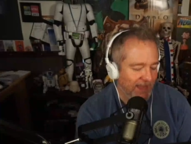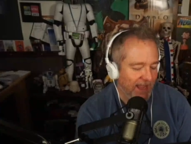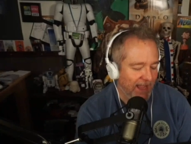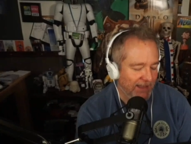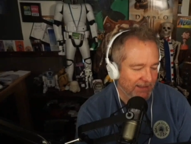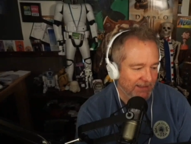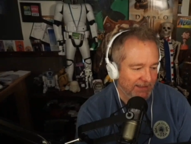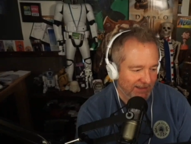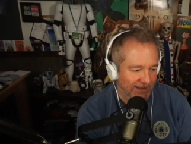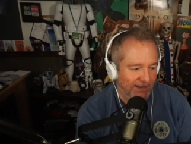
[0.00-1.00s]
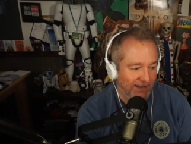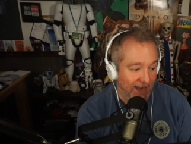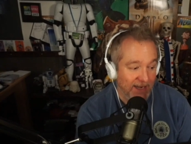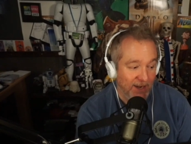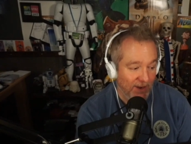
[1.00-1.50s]
Yeah. It's just wieners.
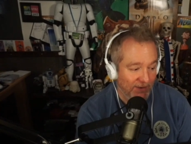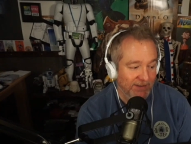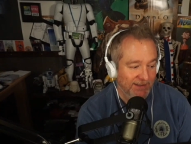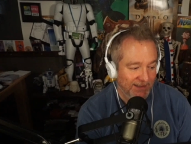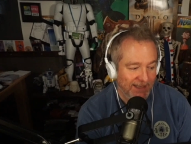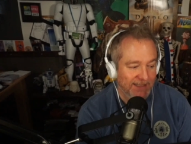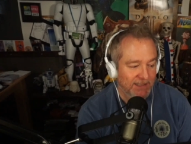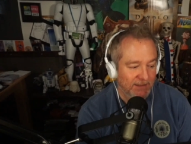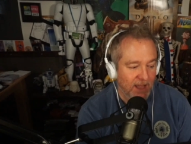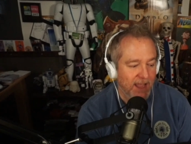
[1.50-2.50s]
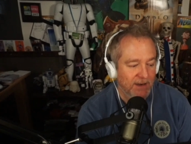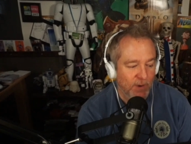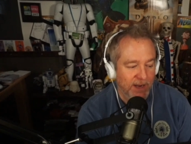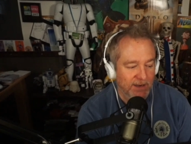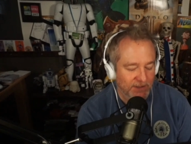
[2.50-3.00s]
I know everywhere. It's a lot of wieners.